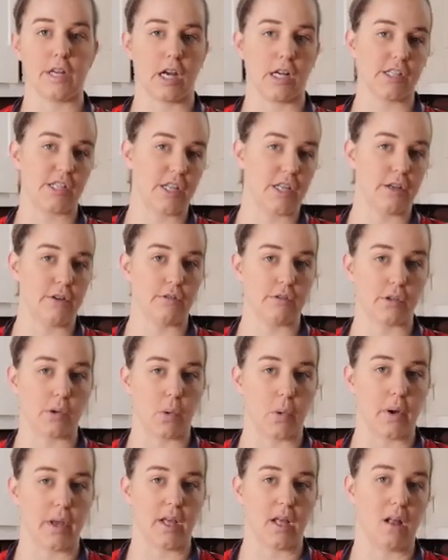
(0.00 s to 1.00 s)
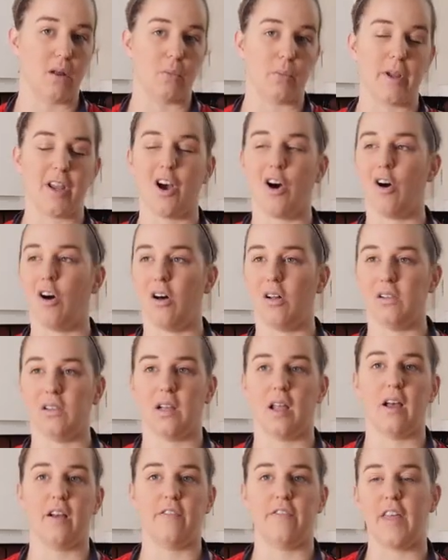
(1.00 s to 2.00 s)
not to use oil. We all
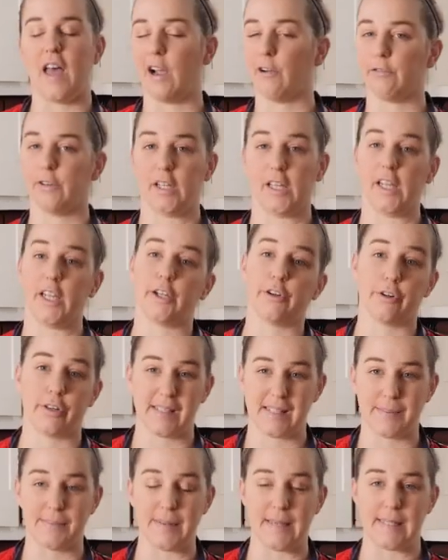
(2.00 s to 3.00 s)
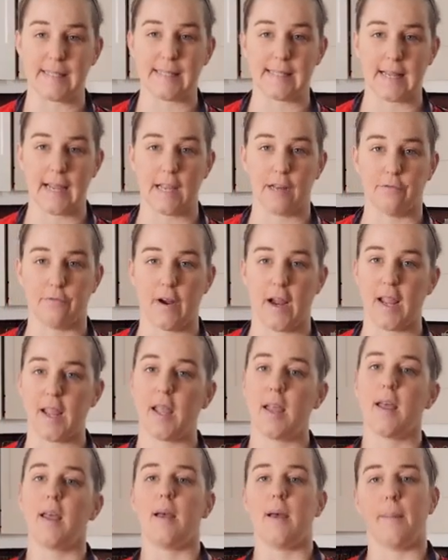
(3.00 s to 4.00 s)
love that really crispy skin,
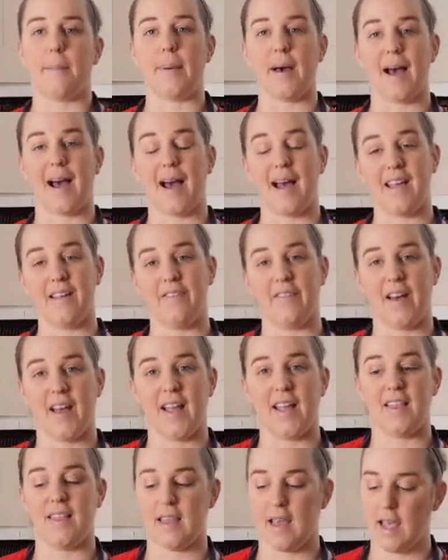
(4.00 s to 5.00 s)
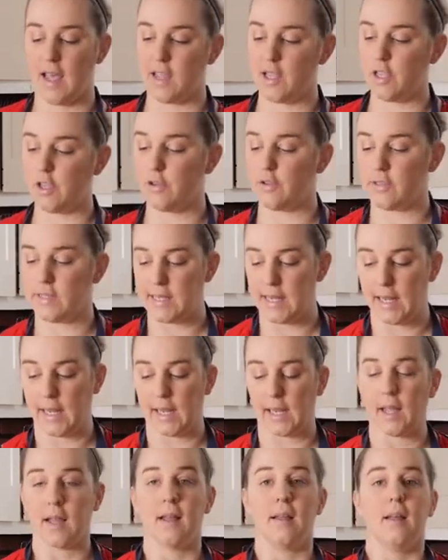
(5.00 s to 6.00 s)
right? But I find that
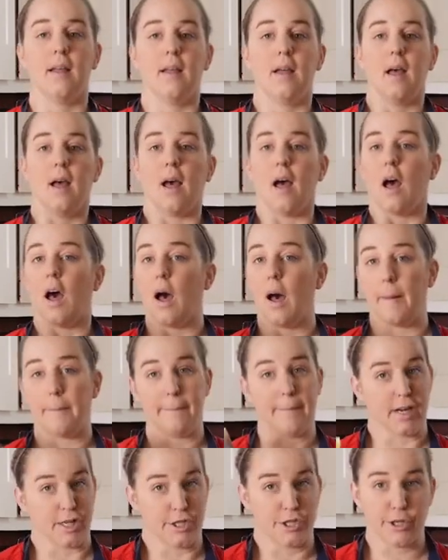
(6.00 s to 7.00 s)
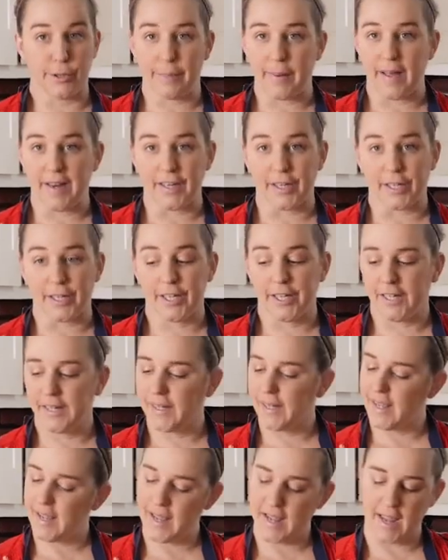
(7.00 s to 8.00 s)
using a bunch of butter
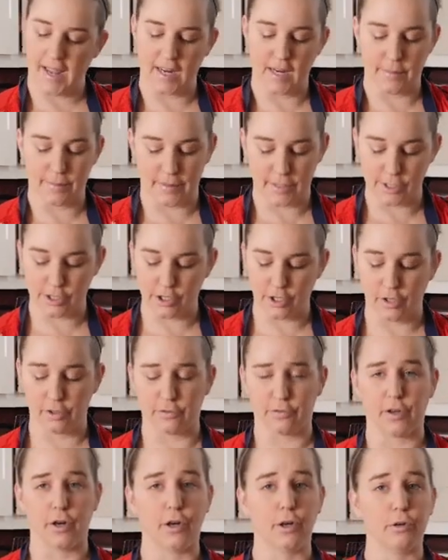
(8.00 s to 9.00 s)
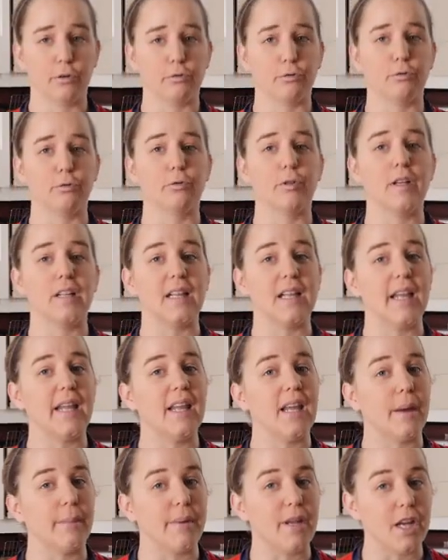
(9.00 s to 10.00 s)
and a bunch of
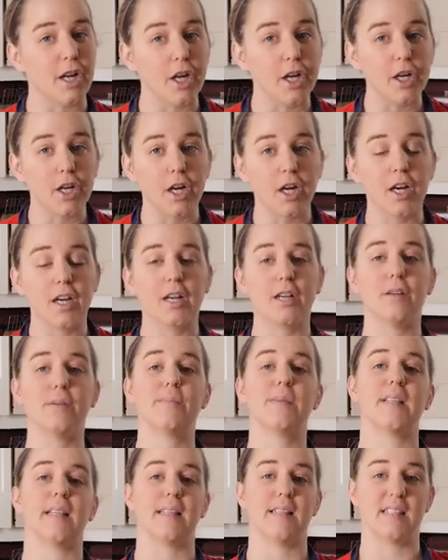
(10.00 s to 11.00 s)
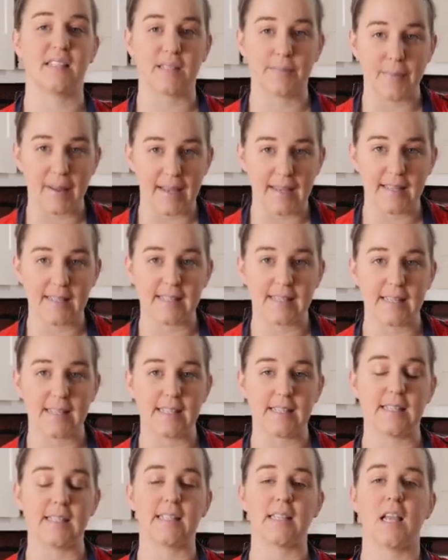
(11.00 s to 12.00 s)
really yummy herbs and
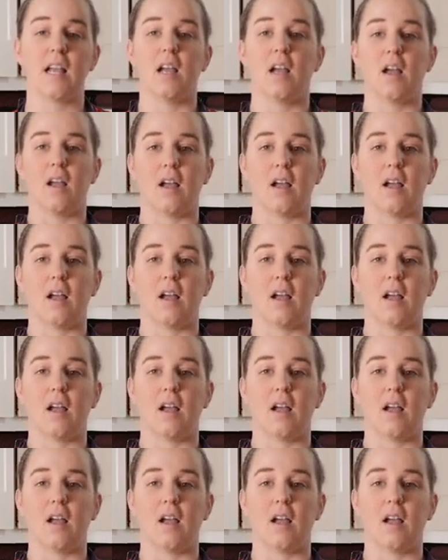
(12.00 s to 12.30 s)
spices